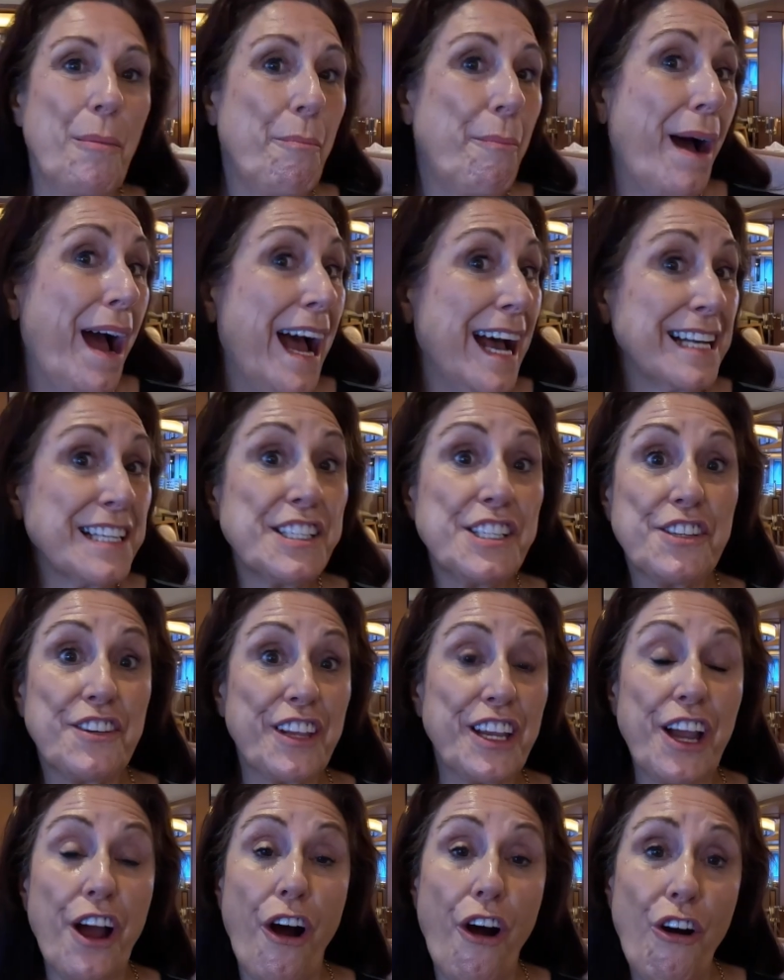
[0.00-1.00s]
Past
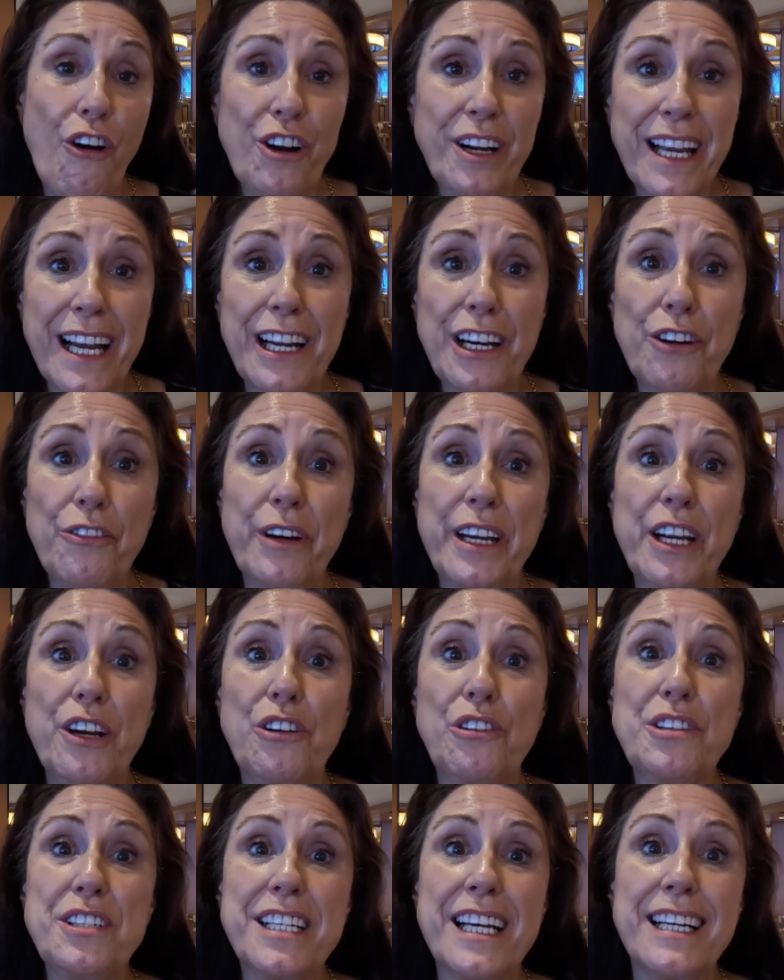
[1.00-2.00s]
the art gallery
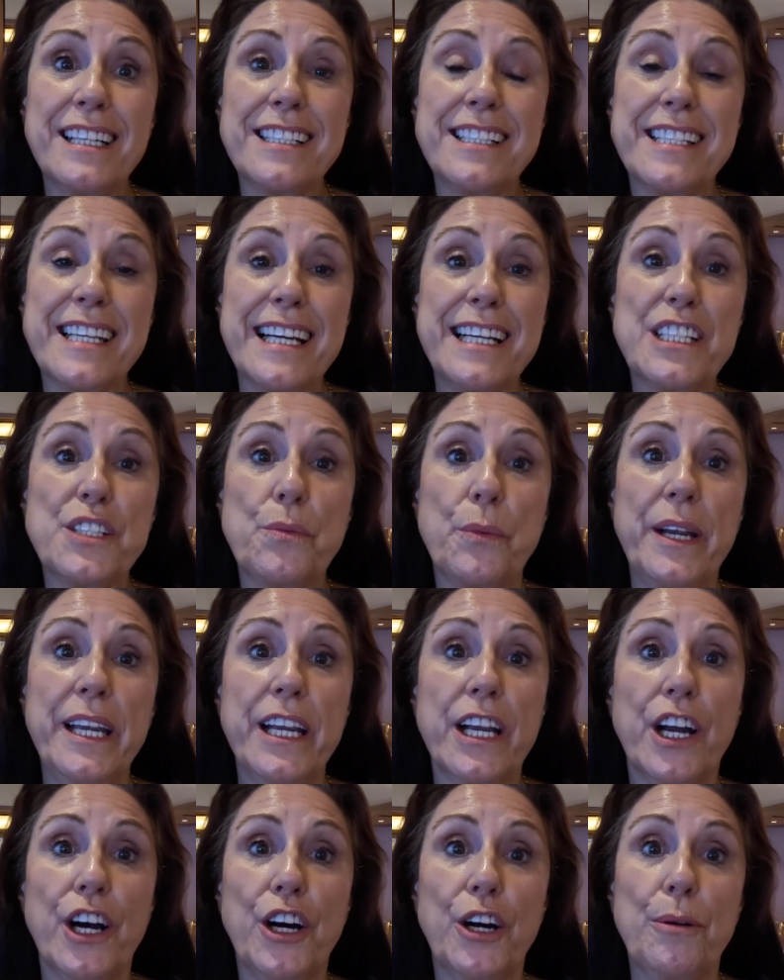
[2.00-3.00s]
on deck 6, we
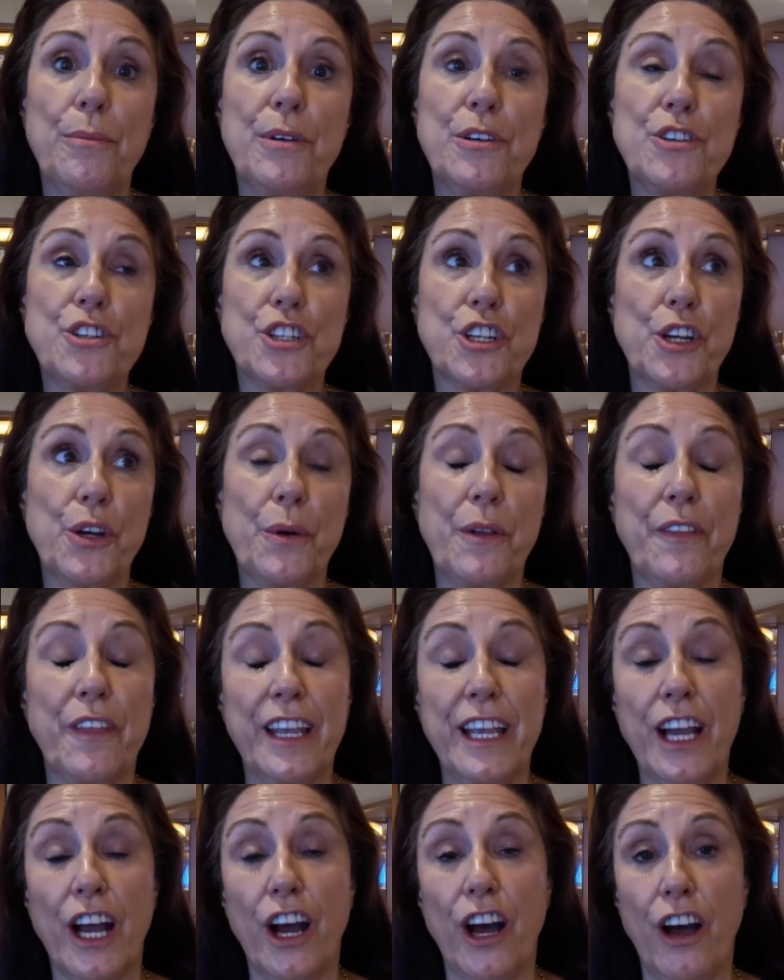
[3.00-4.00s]
come to
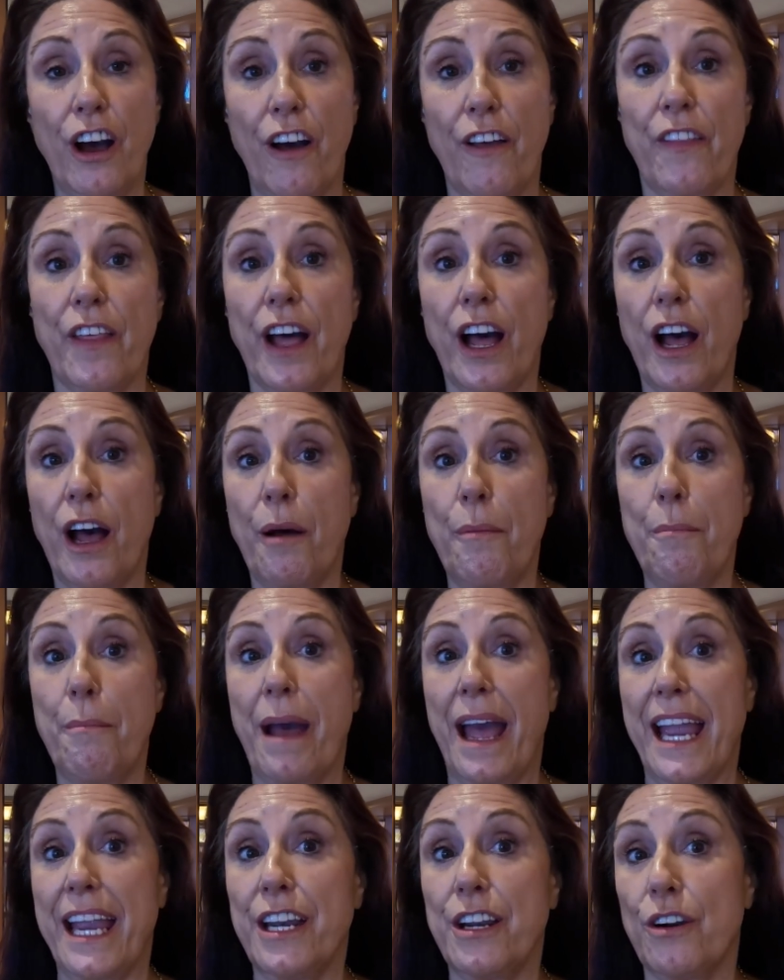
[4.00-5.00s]
the other
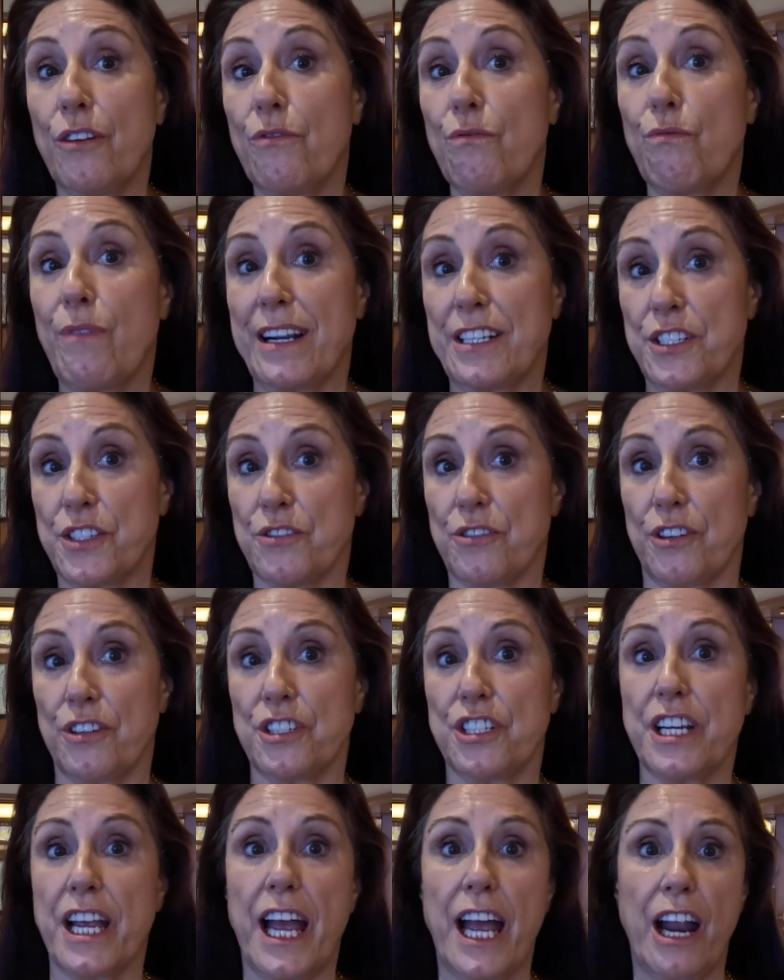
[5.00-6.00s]
main
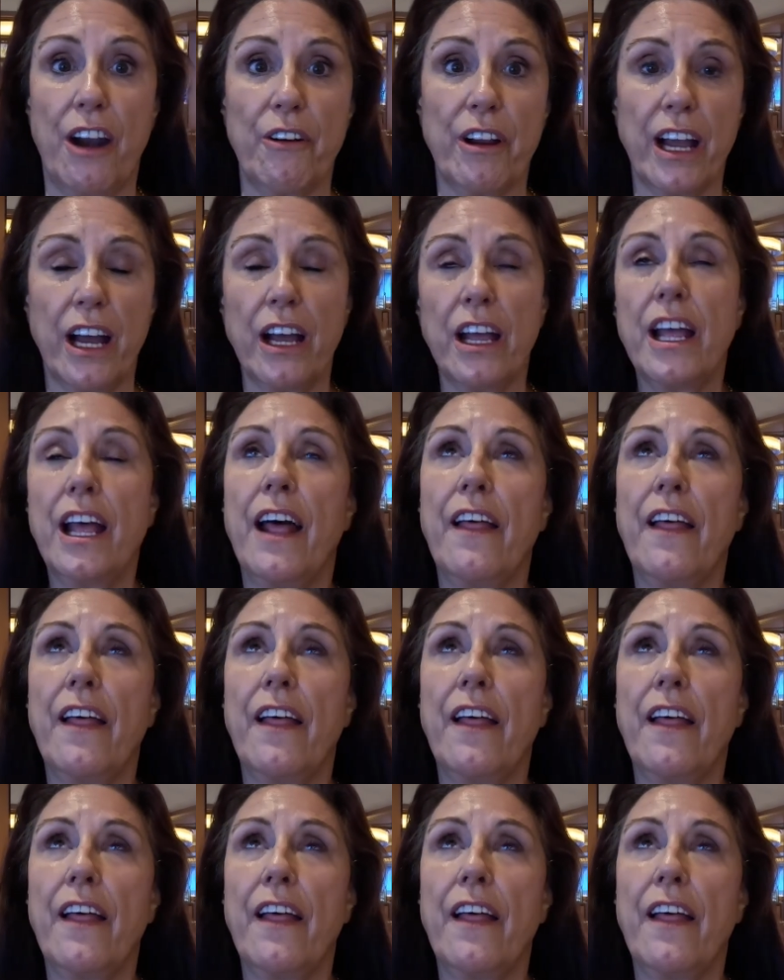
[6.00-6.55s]
restaurant area.